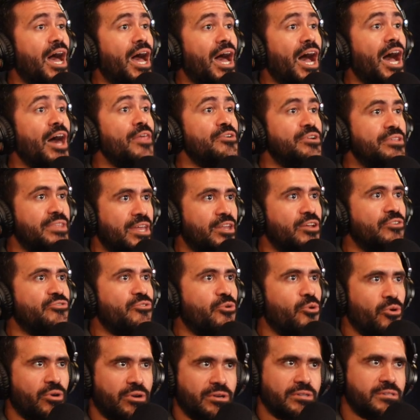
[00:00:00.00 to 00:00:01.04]
Other than, of
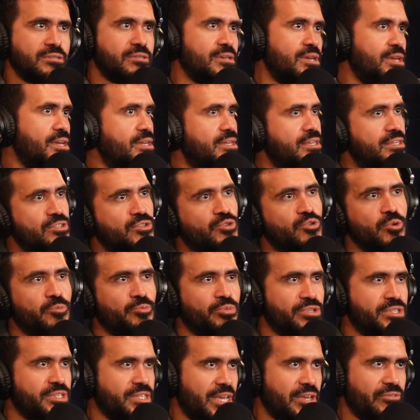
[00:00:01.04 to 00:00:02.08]
course,
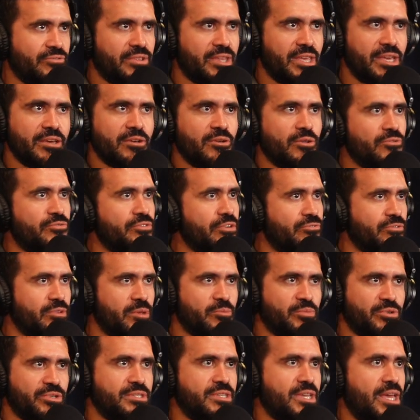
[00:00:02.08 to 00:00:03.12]
super safe deal,
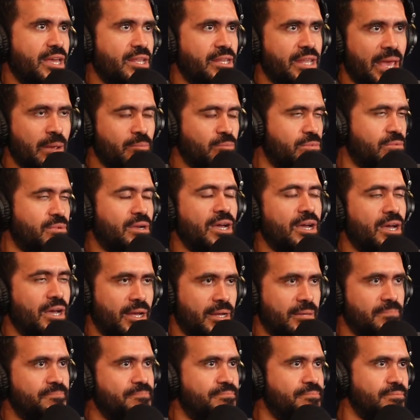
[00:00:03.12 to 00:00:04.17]

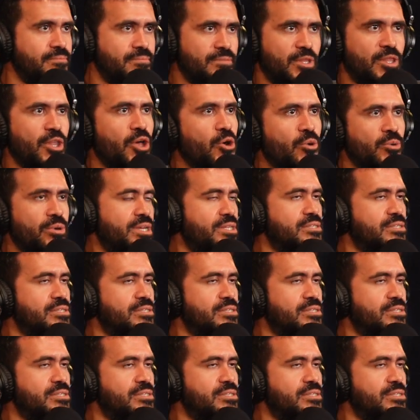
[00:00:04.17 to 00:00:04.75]
50% loan